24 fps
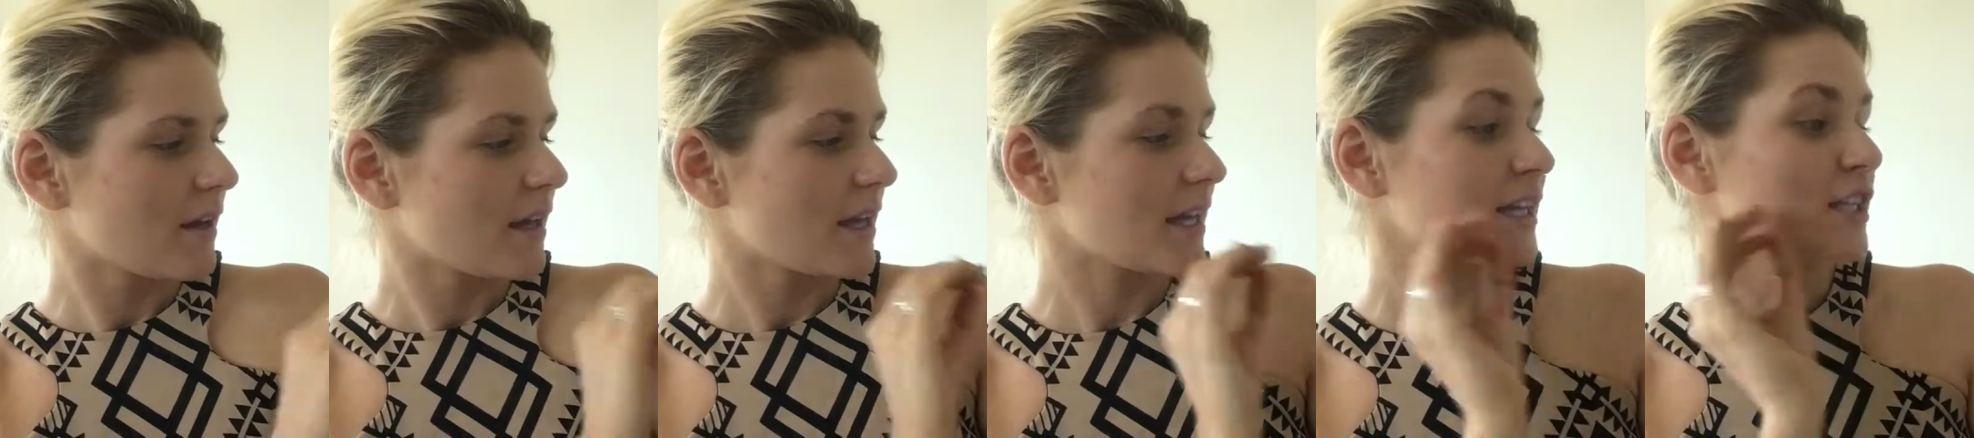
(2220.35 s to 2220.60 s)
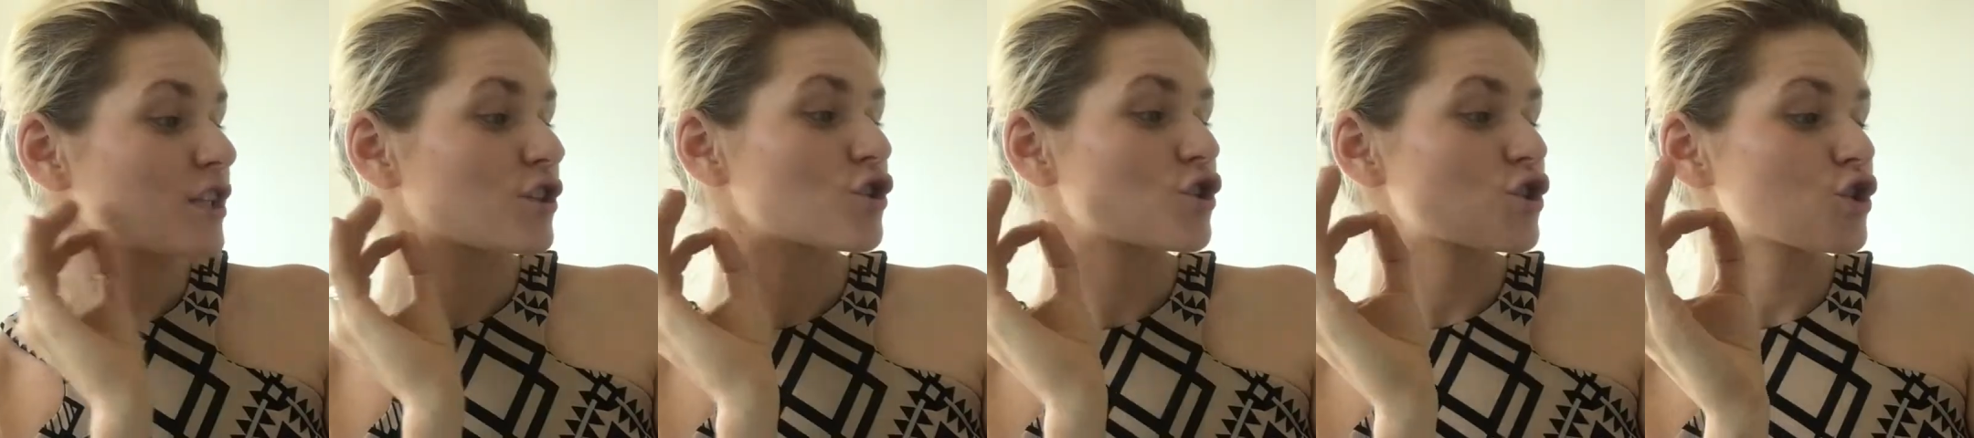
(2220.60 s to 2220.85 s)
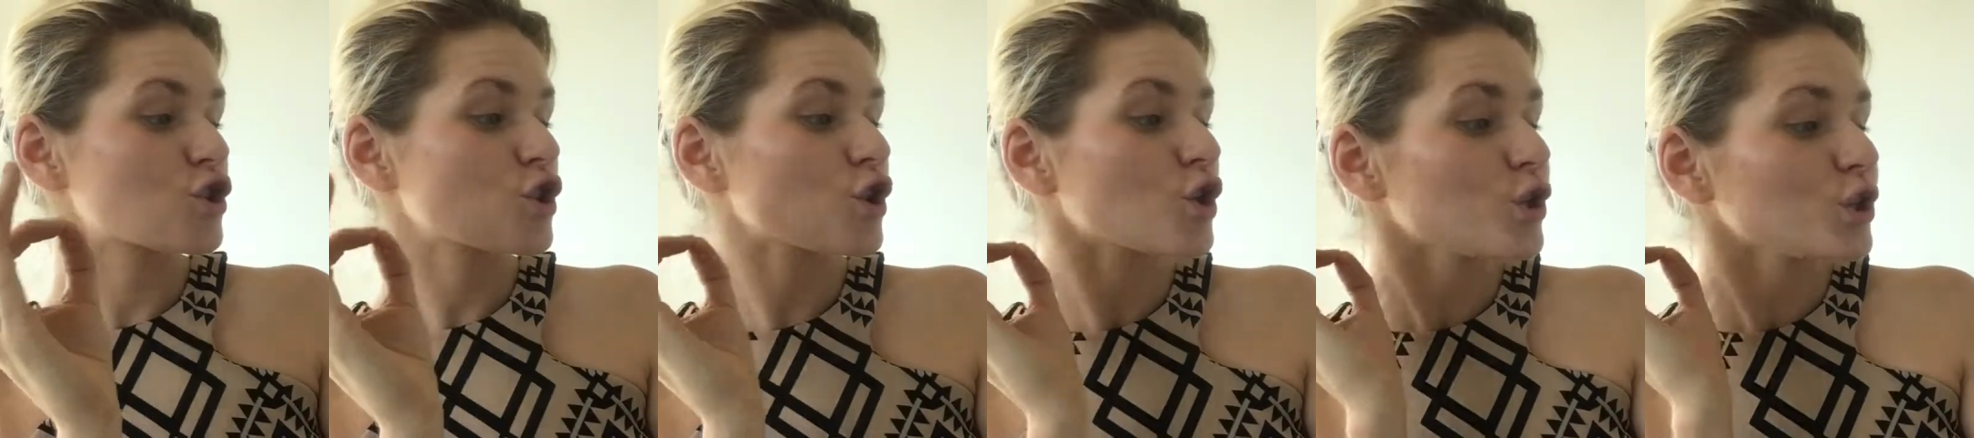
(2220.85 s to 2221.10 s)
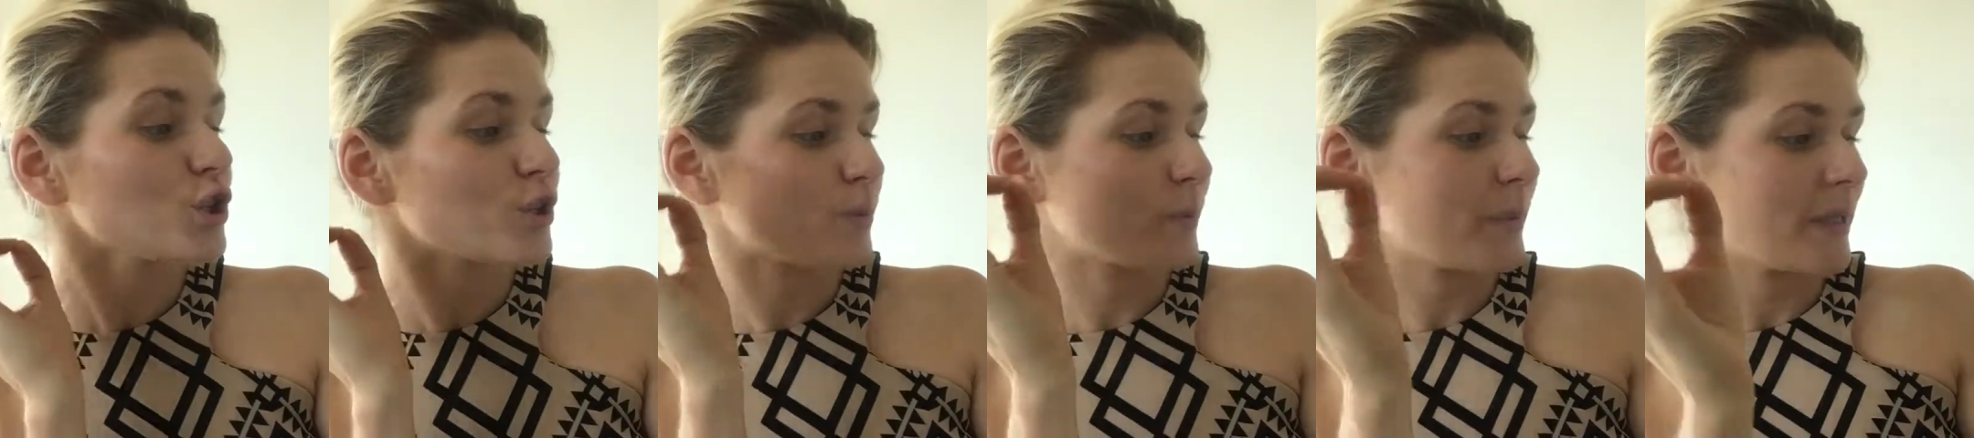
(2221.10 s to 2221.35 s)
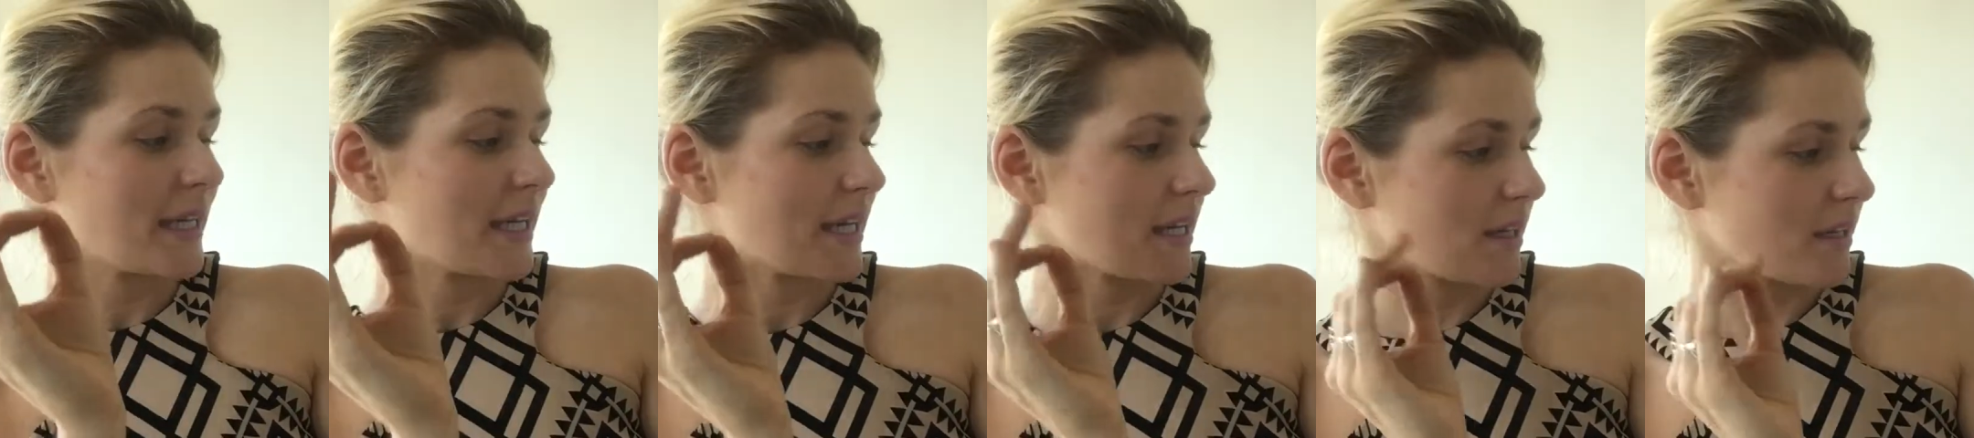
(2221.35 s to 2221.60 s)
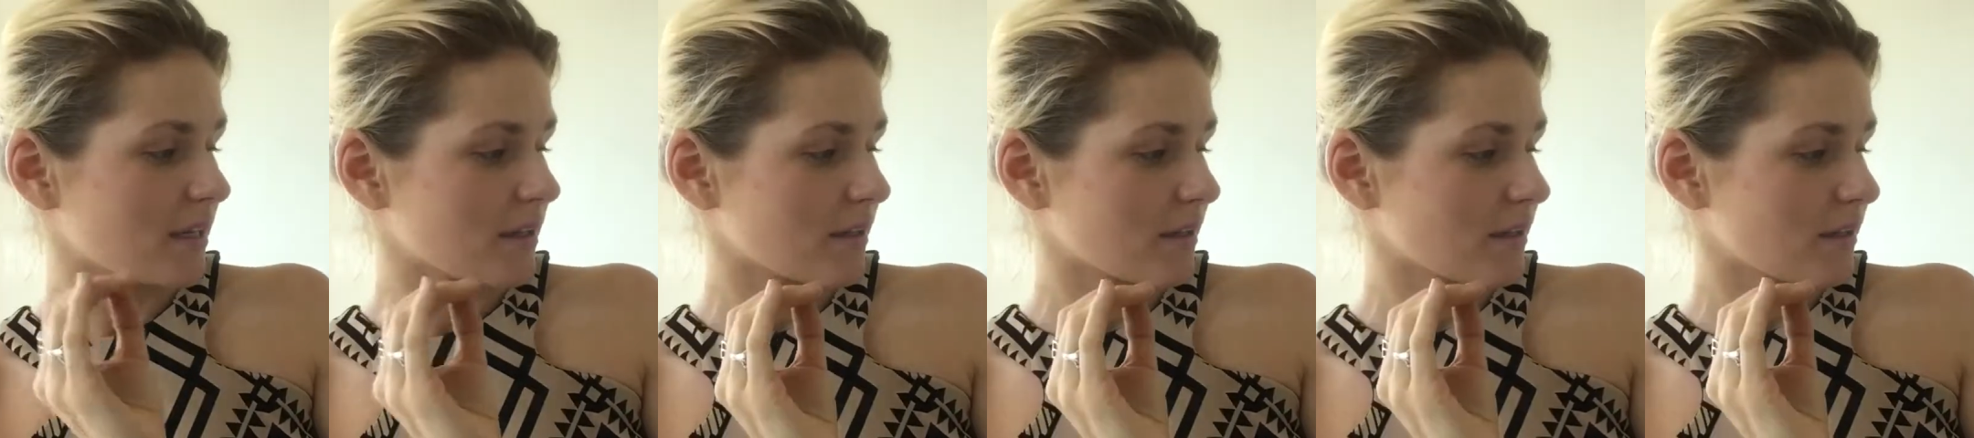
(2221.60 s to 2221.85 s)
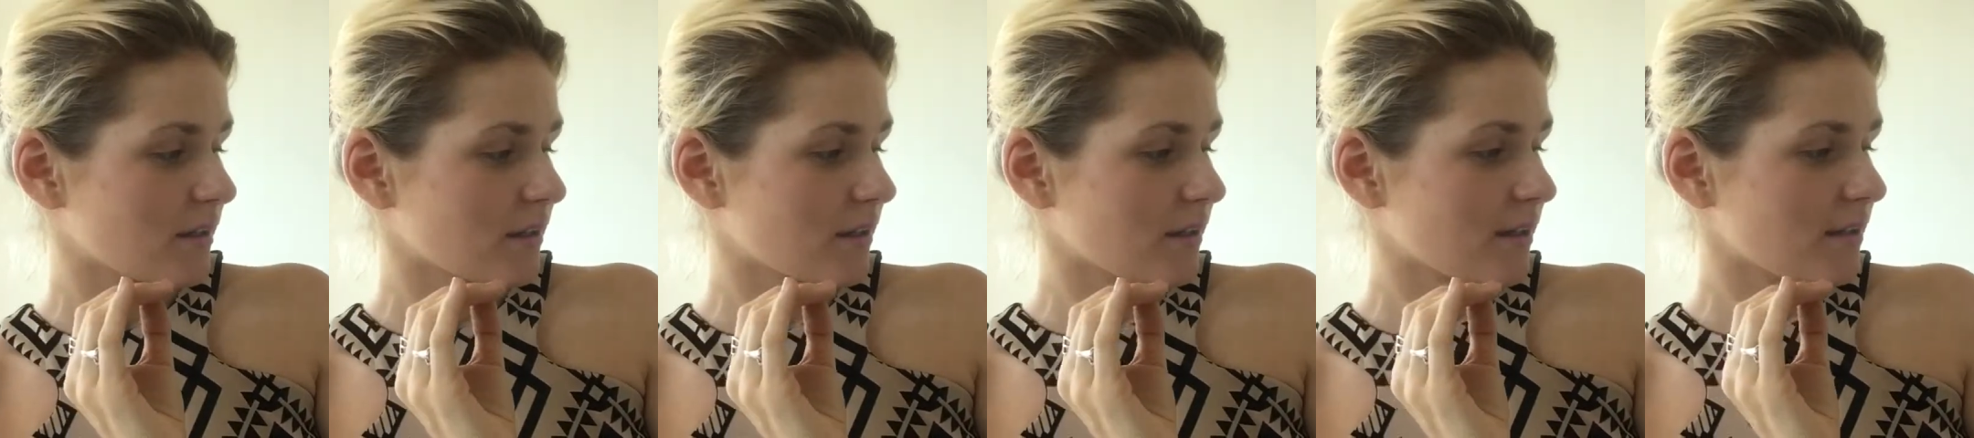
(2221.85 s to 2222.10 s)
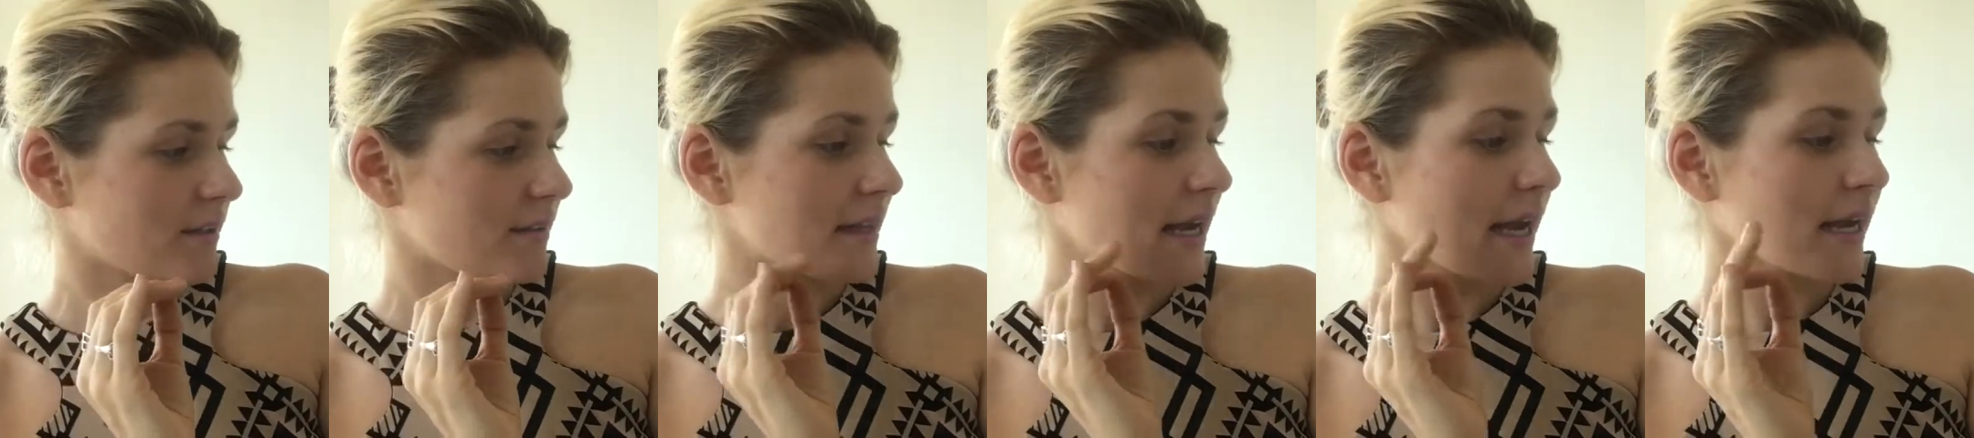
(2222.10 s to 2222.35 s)

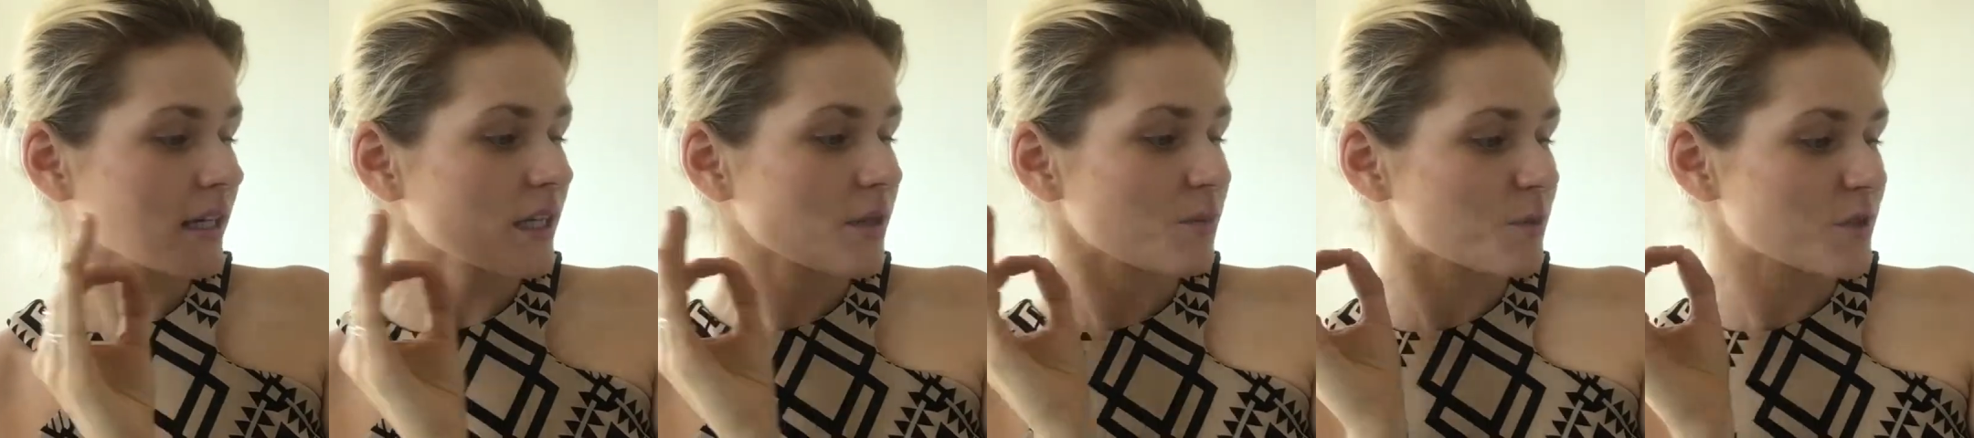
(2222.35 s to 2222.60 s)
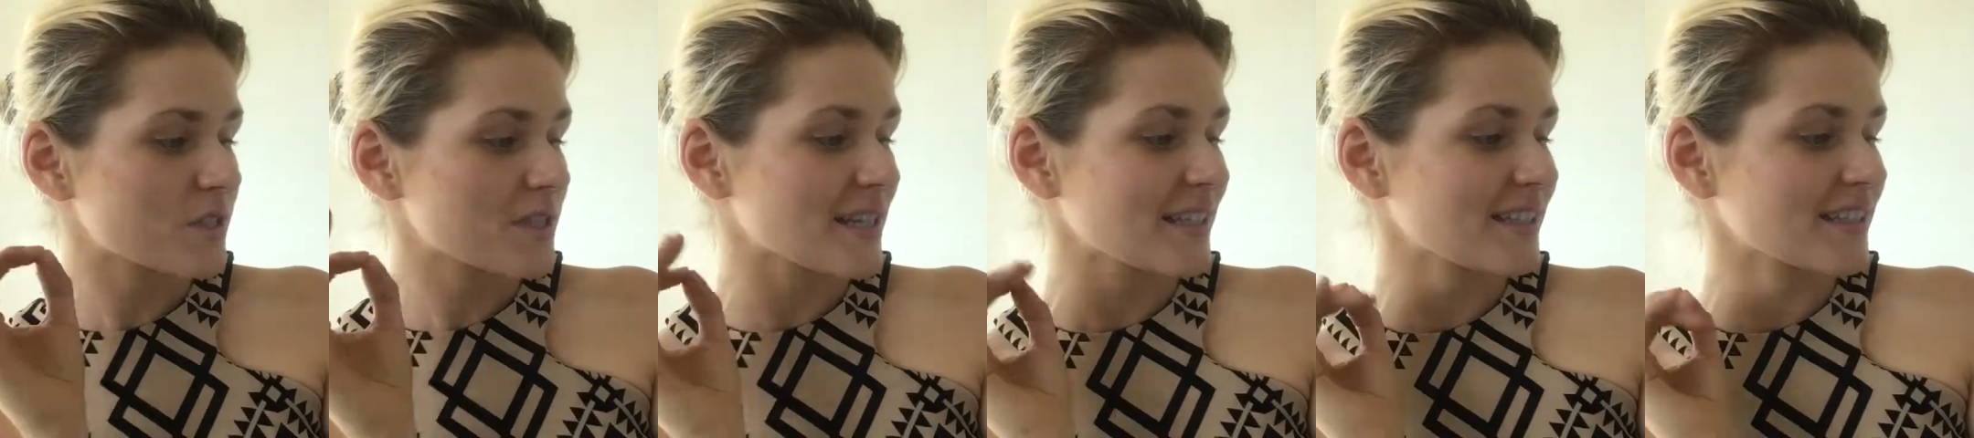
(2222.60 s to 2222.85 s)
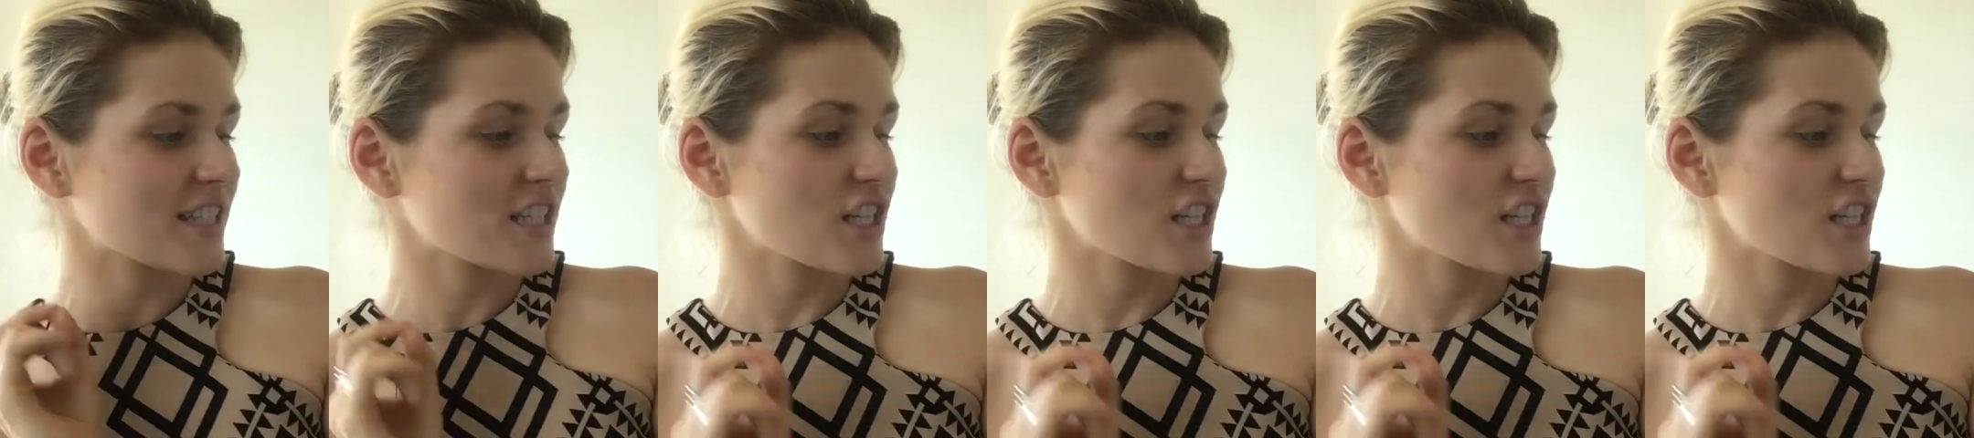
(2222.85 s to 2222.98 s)
90%